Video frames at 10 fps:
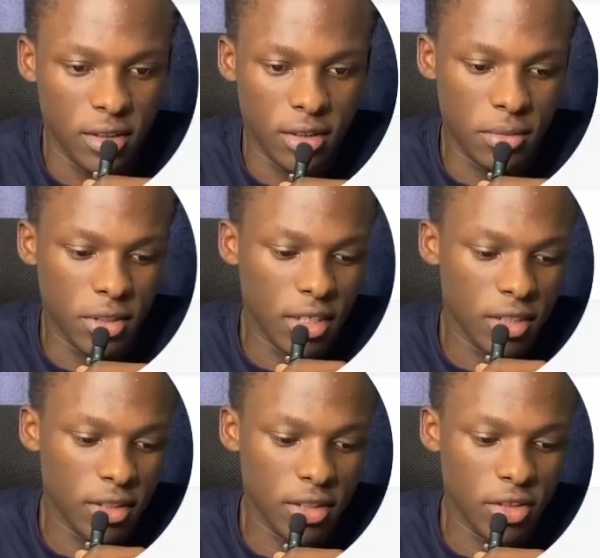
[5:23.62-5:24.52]
Let me
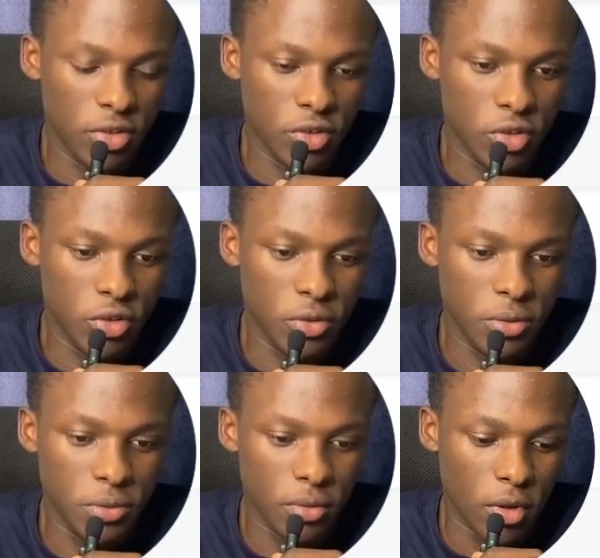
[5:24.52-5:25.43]
ask it to
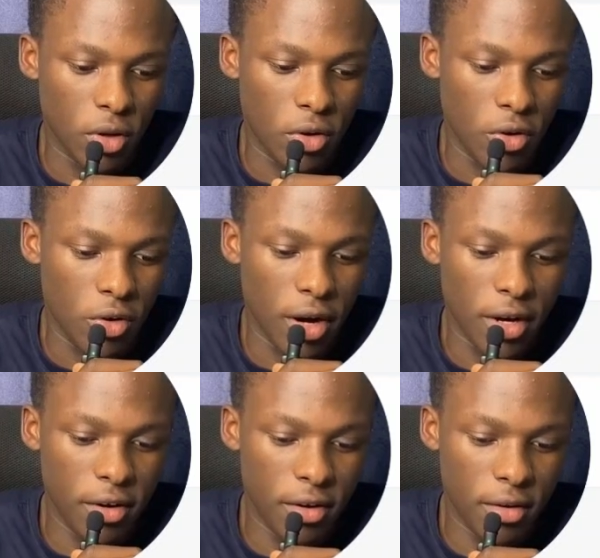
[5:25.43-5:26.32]

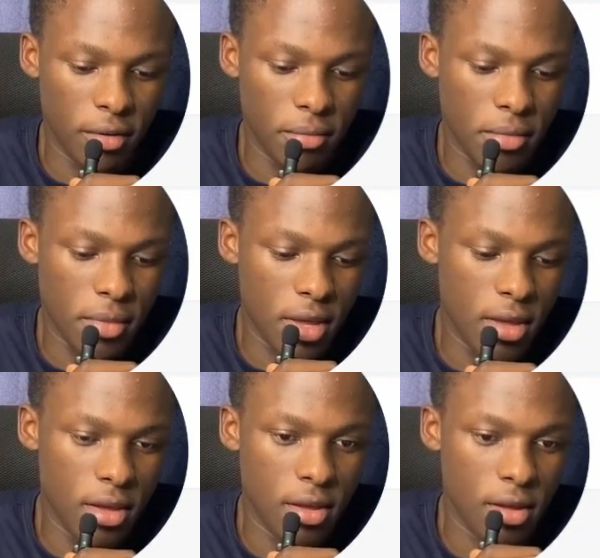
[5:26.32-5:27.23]
write me